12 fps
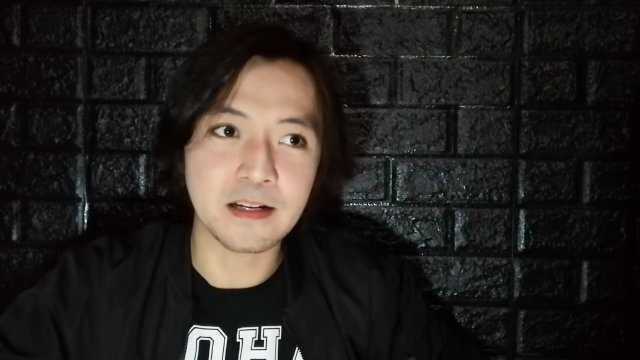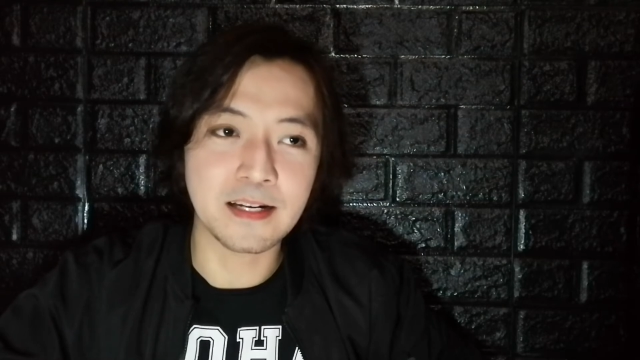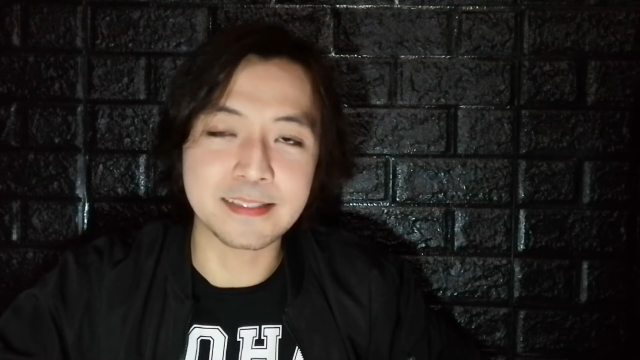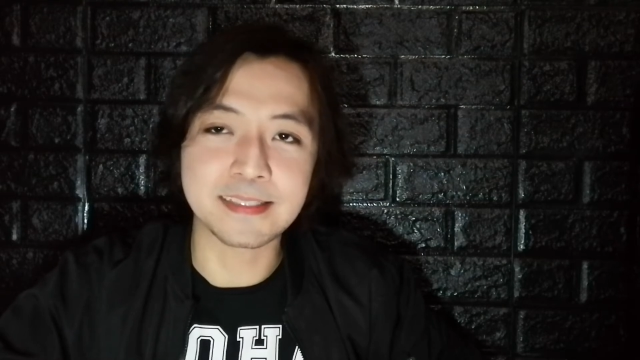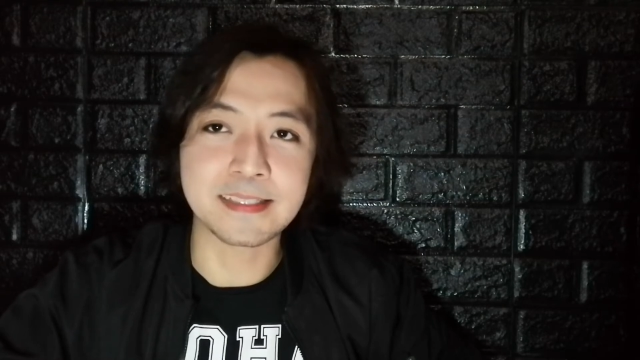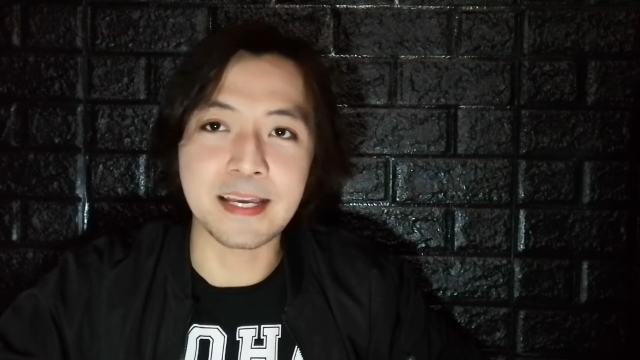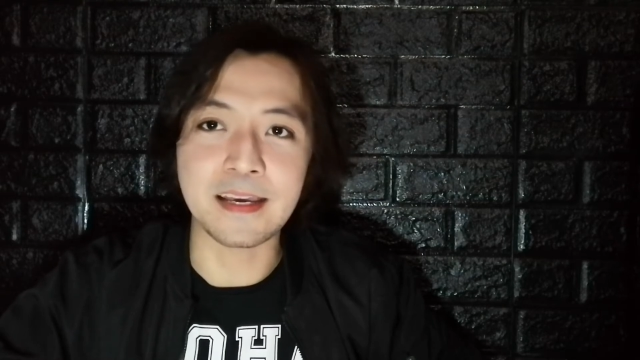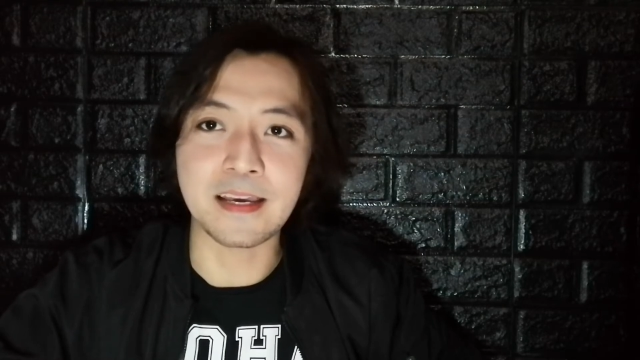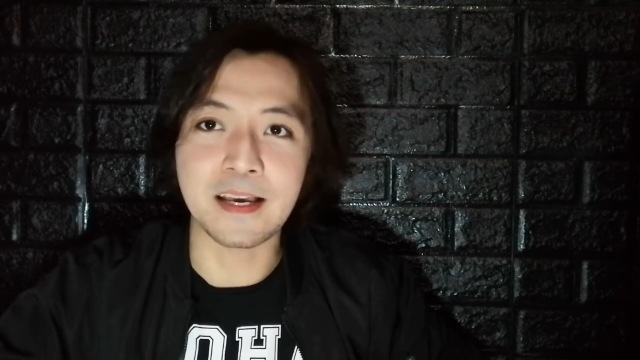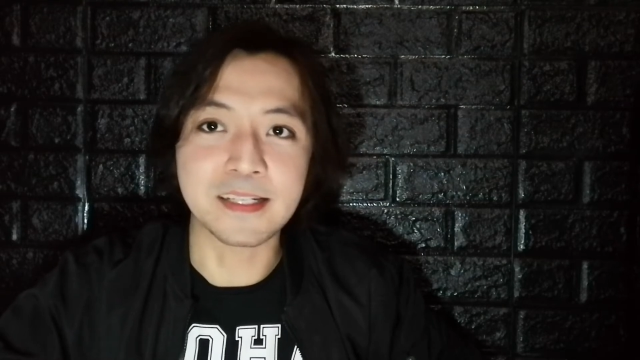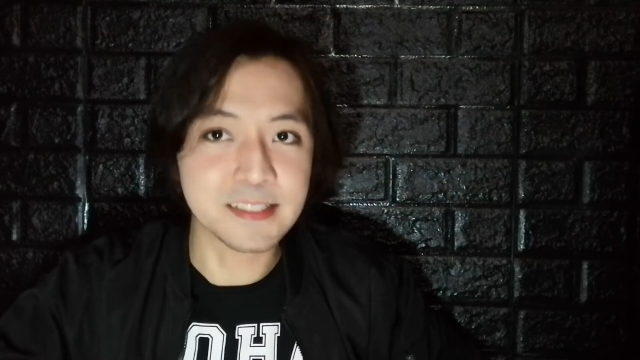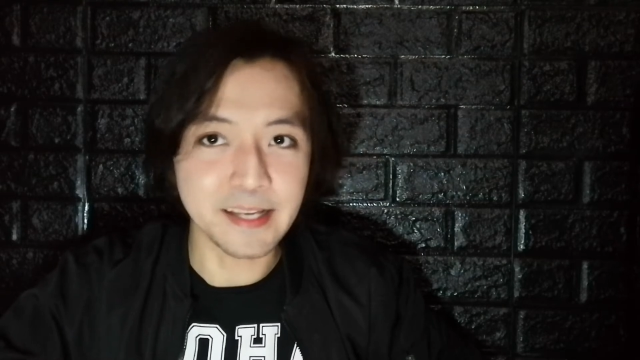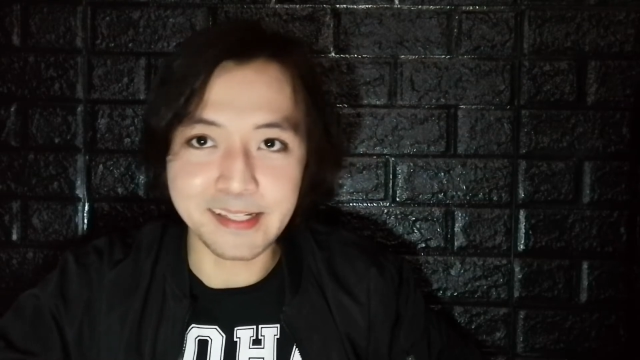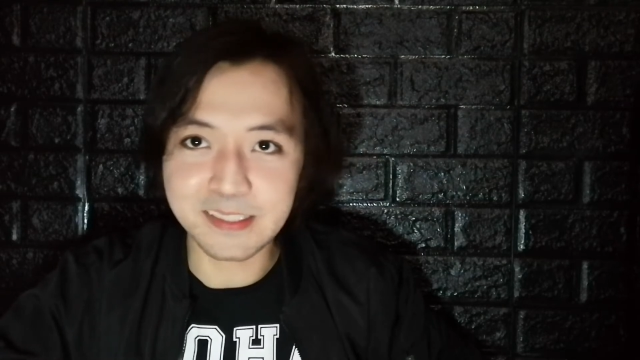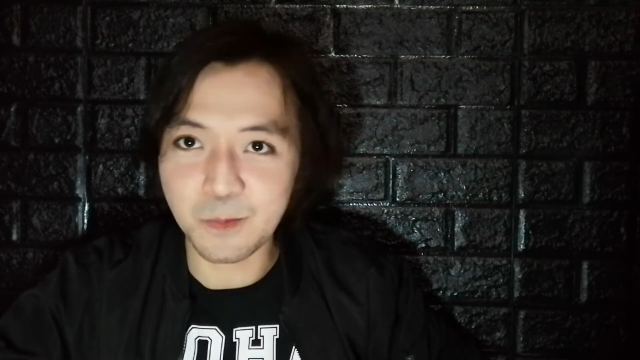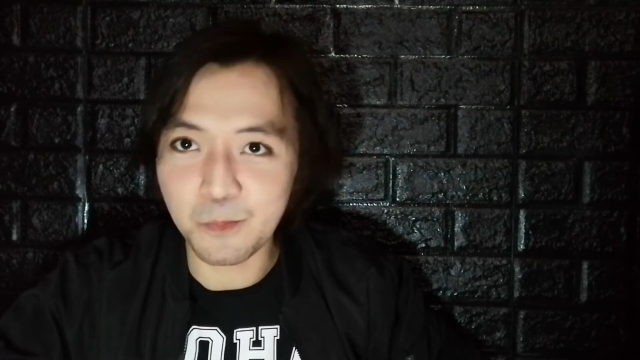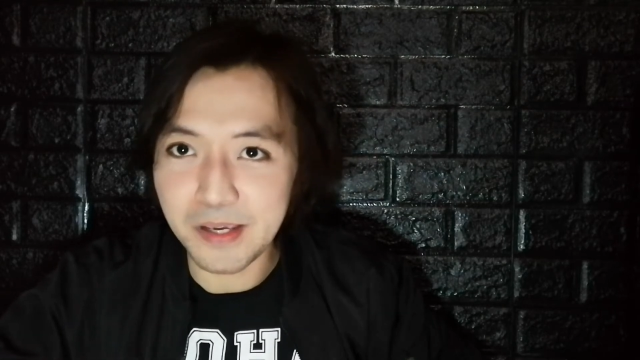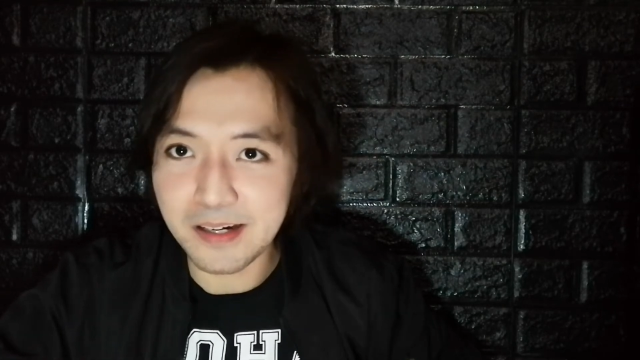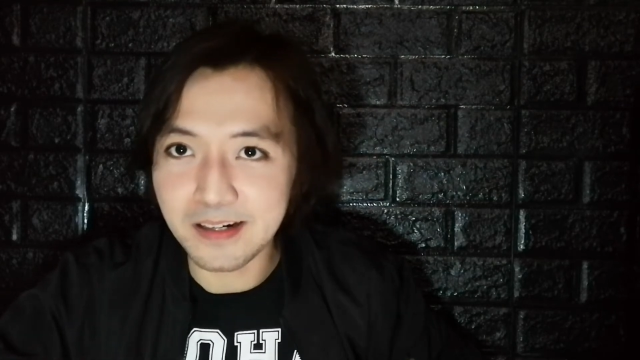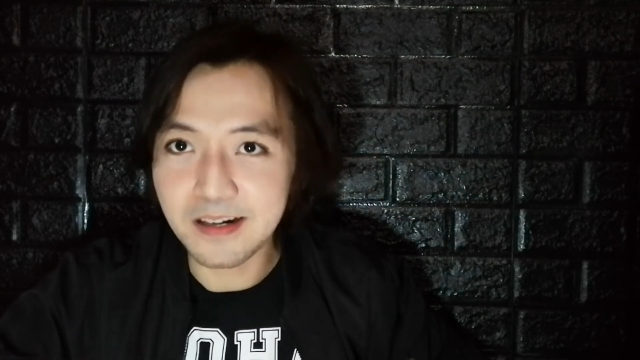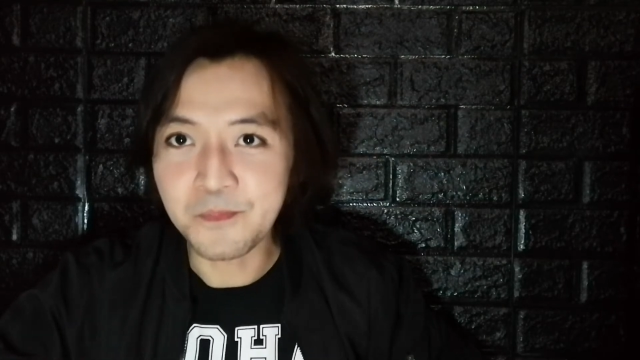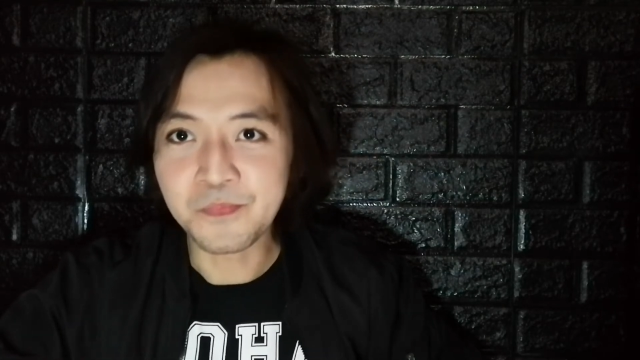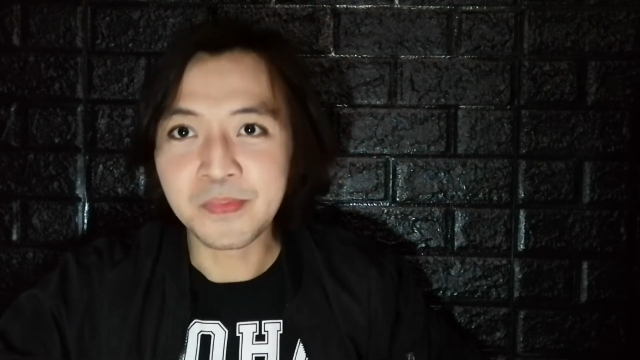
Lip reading: let's say, a Shakespeare